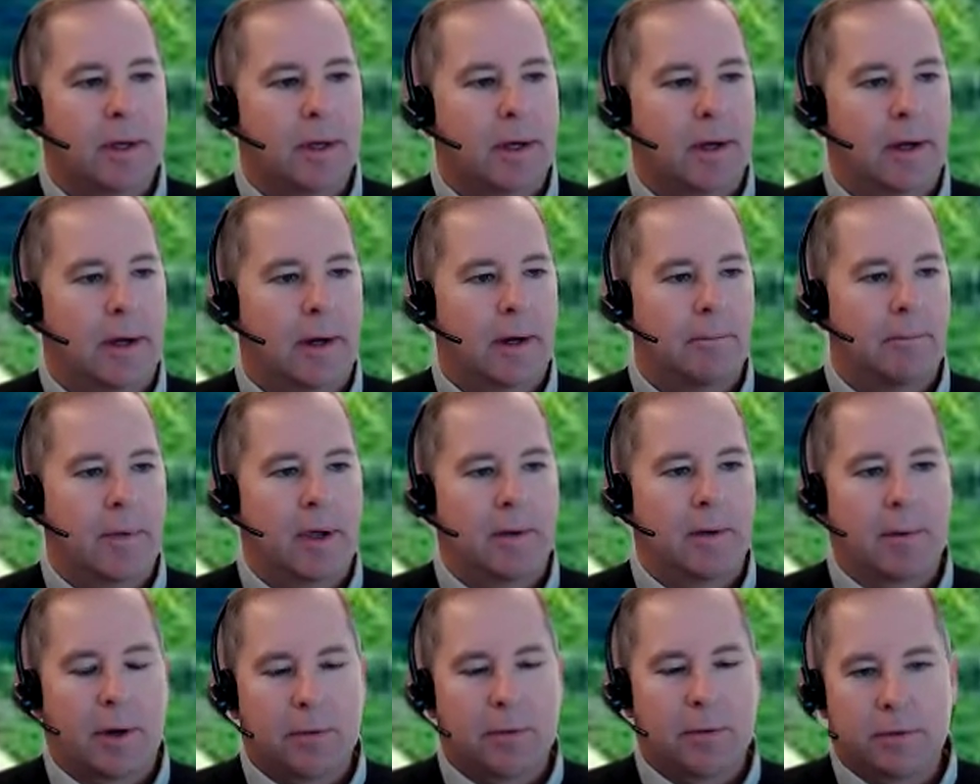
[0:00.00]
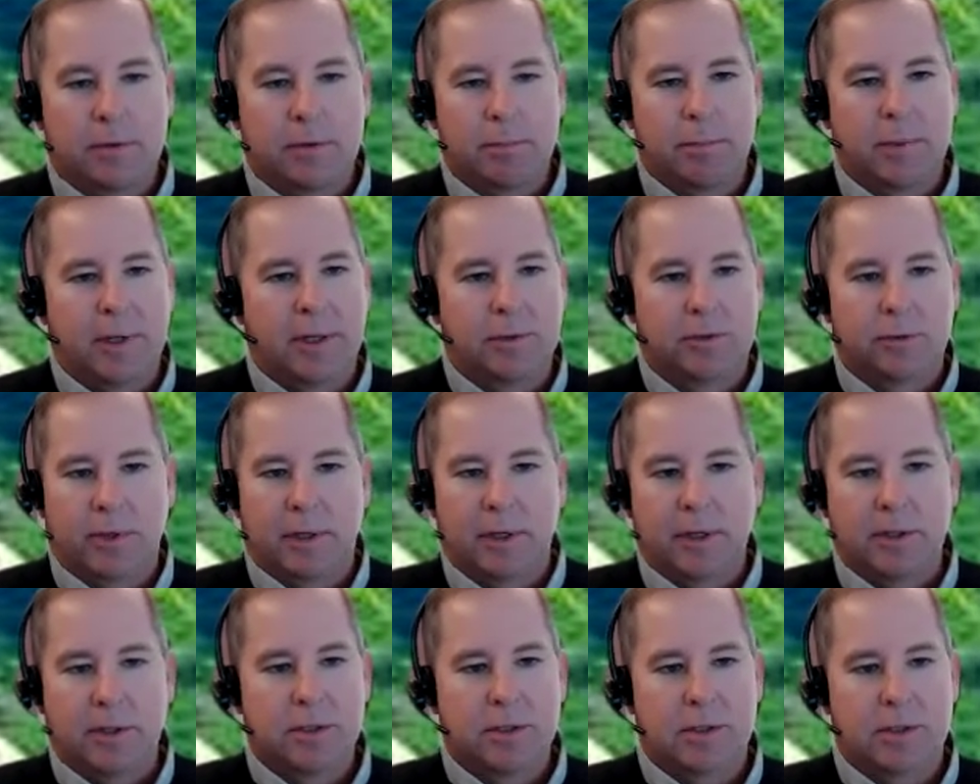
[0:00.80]
everybody was being
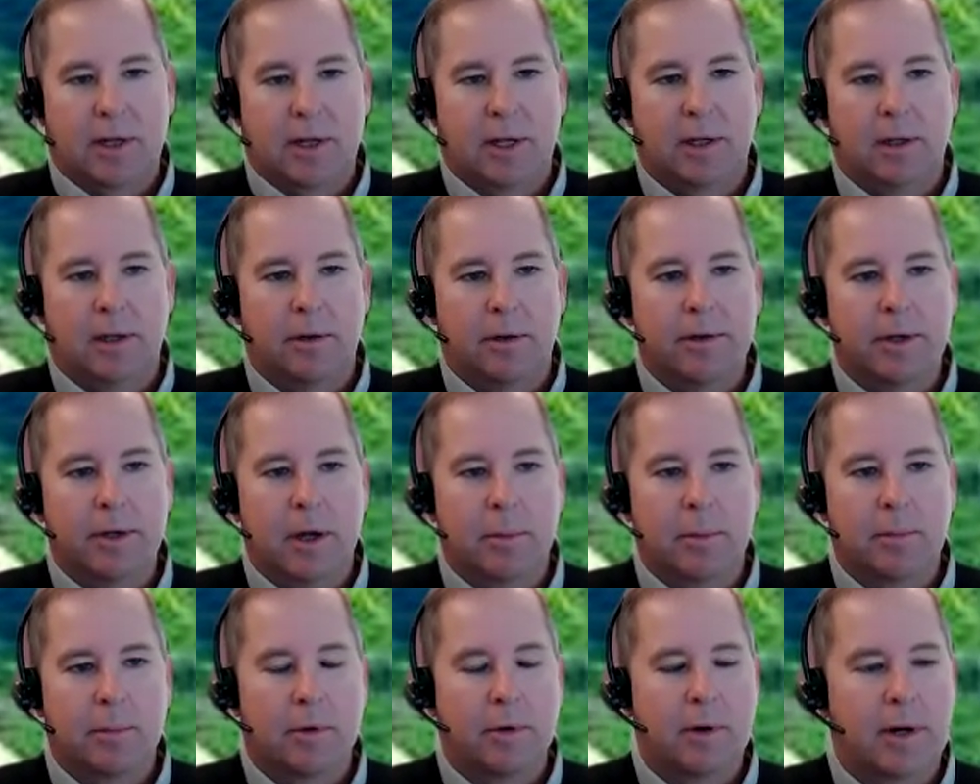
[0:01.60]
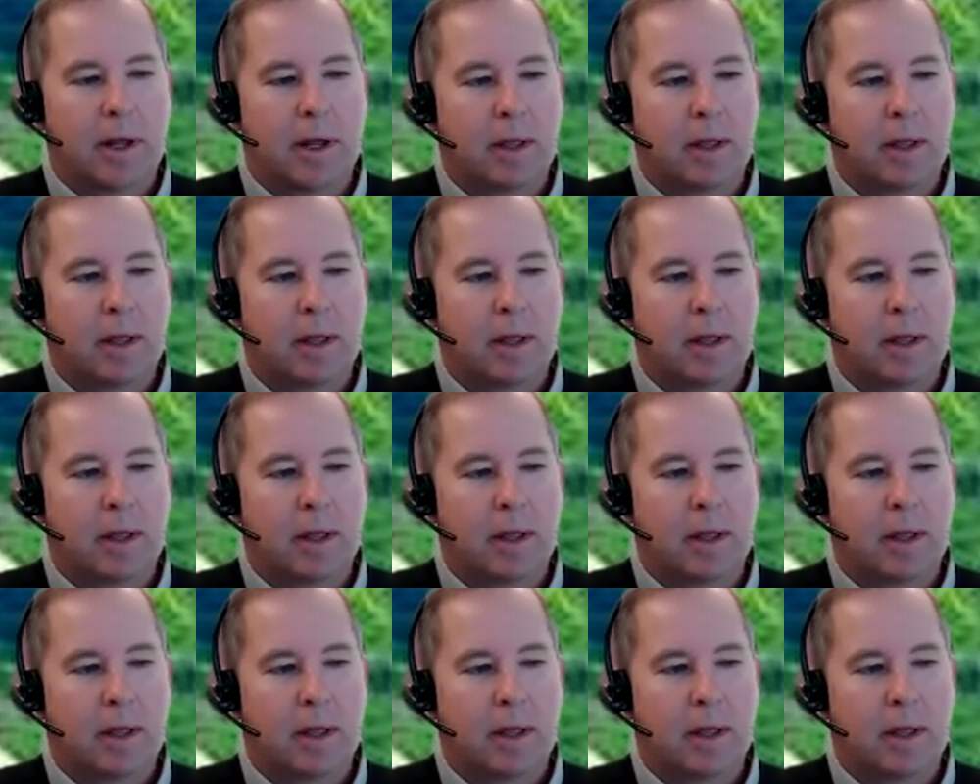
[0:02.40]
treated just like a loan number.